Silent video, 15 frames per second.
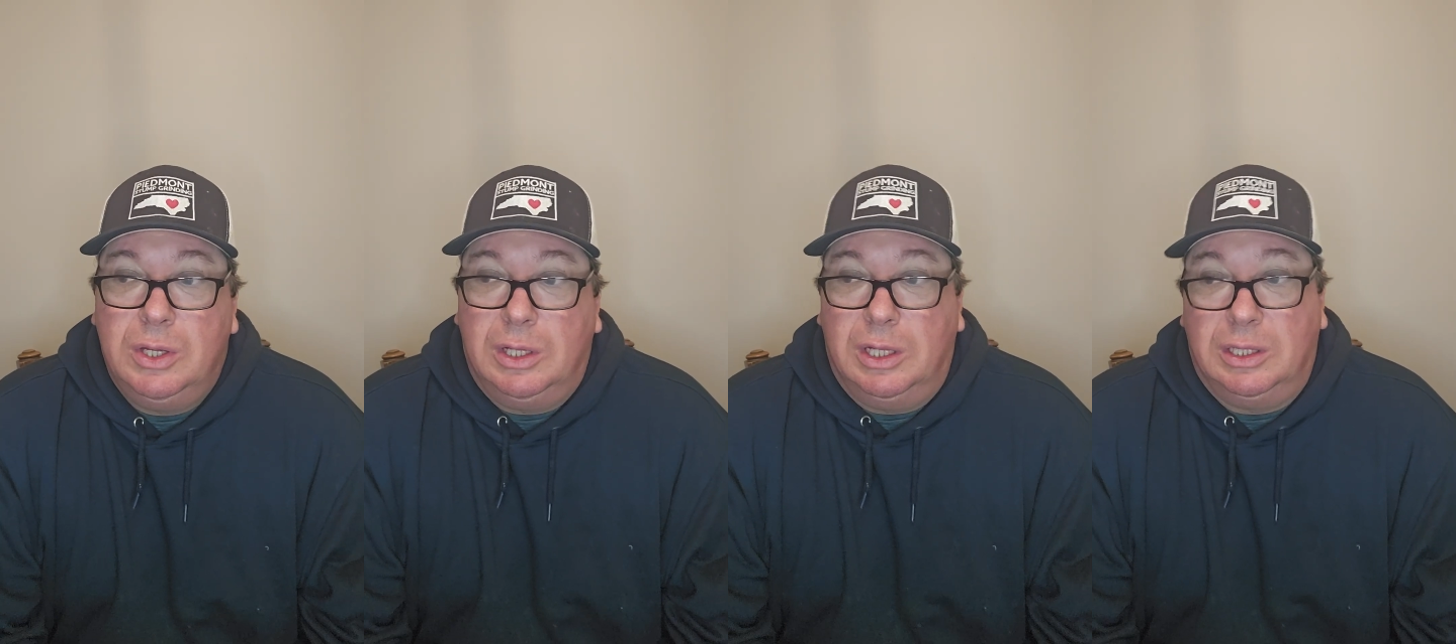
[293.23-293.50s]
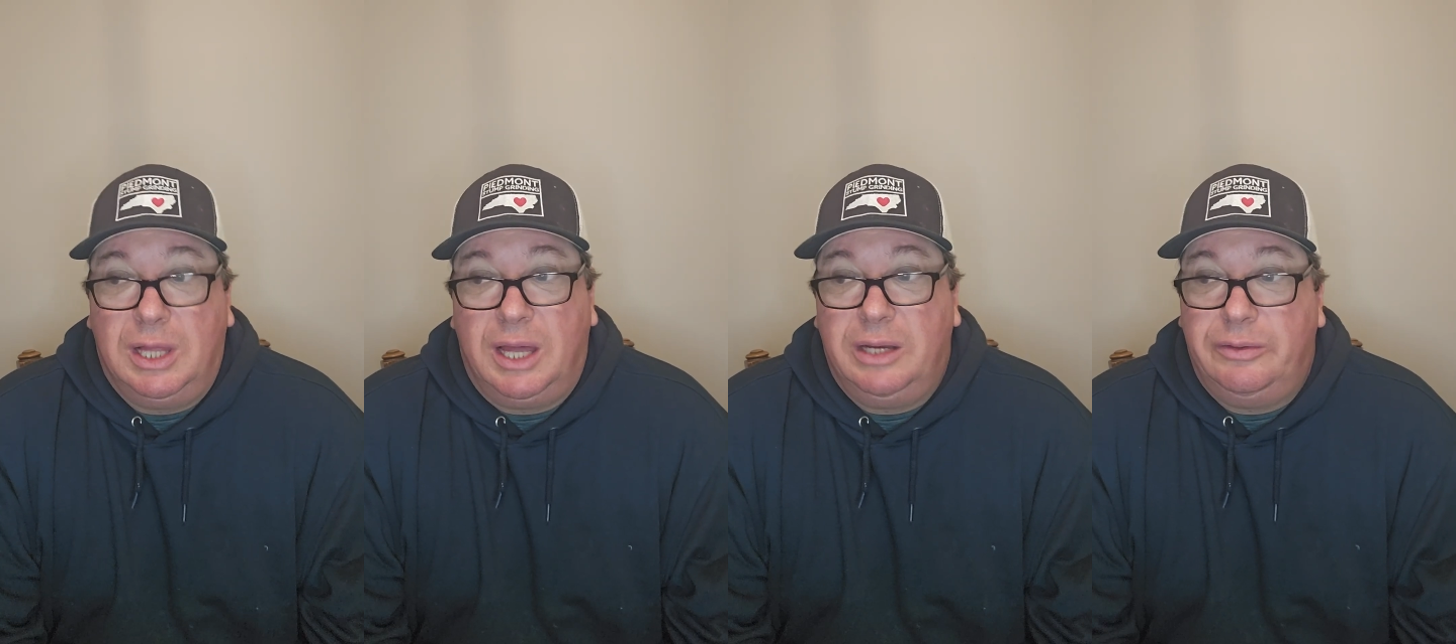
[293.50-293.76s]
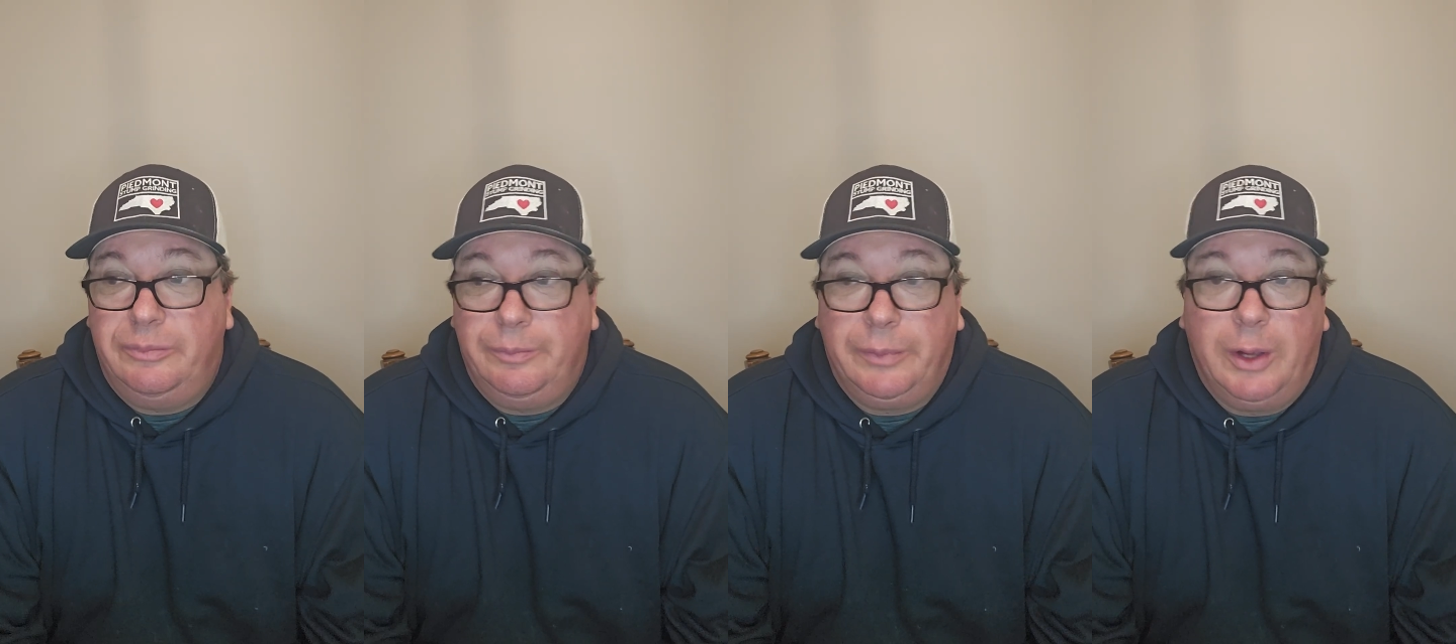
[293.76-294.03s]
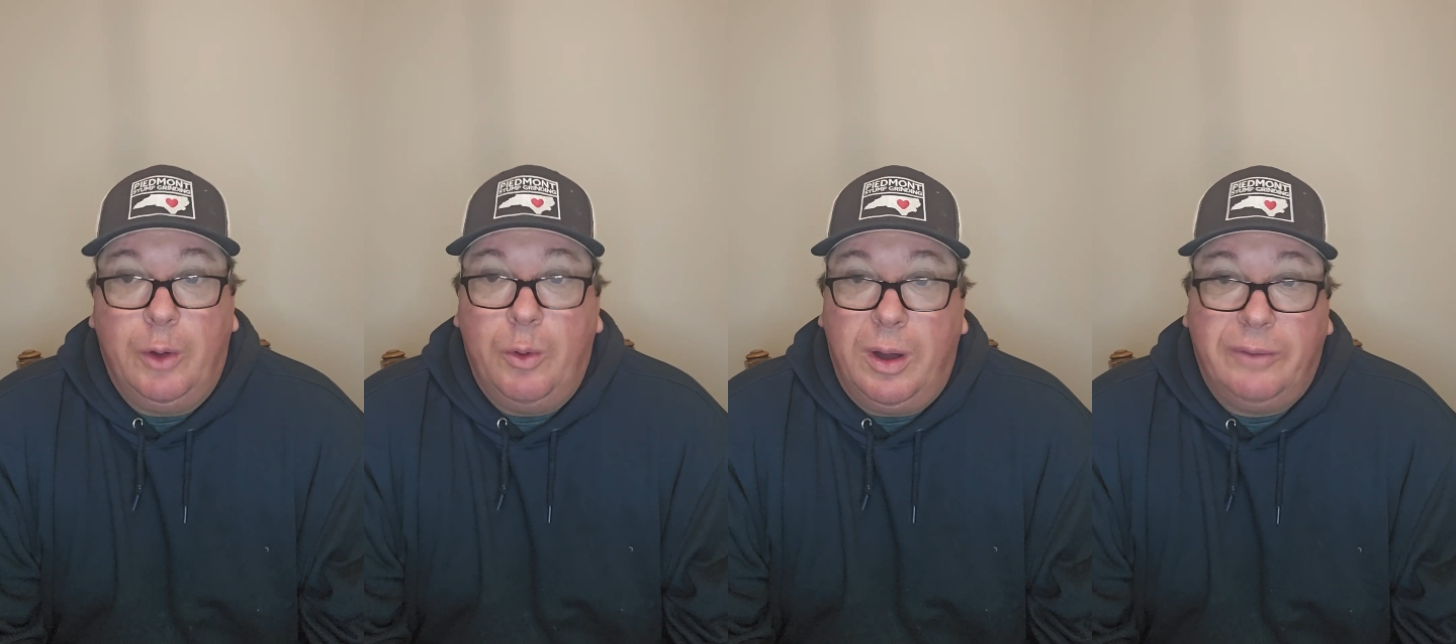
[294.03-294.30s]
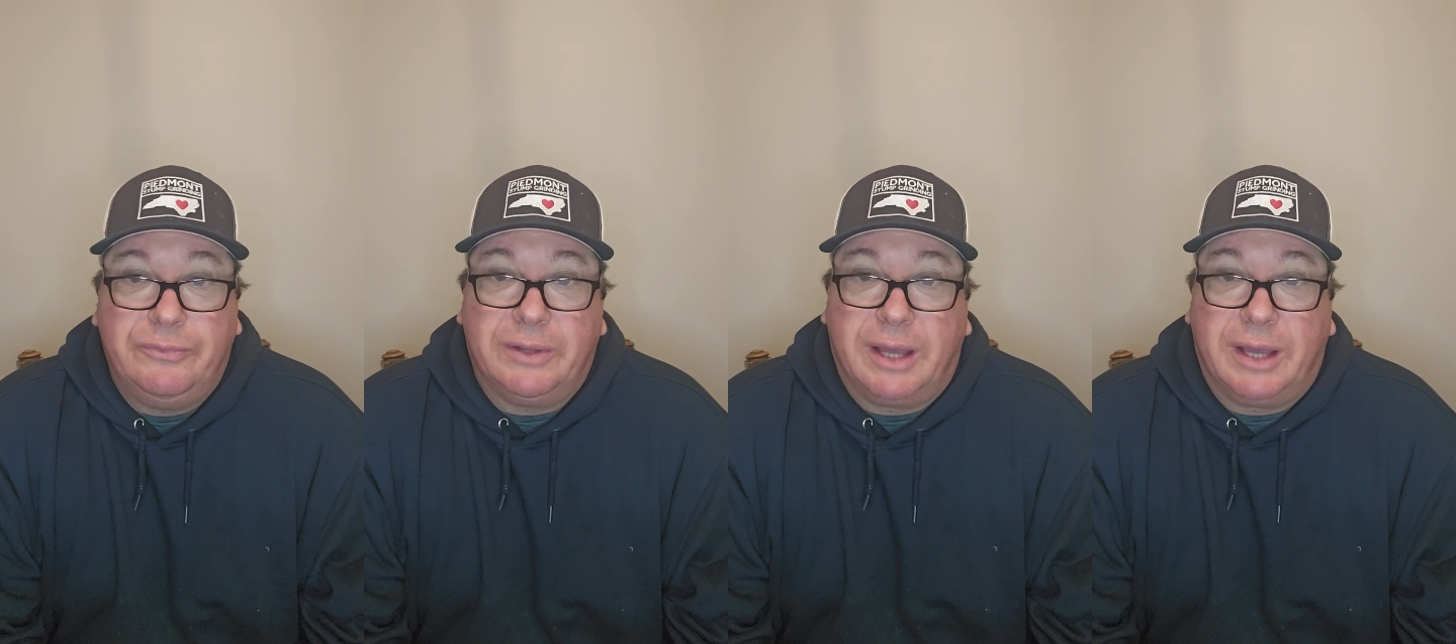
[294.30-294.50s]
A lot of them go off to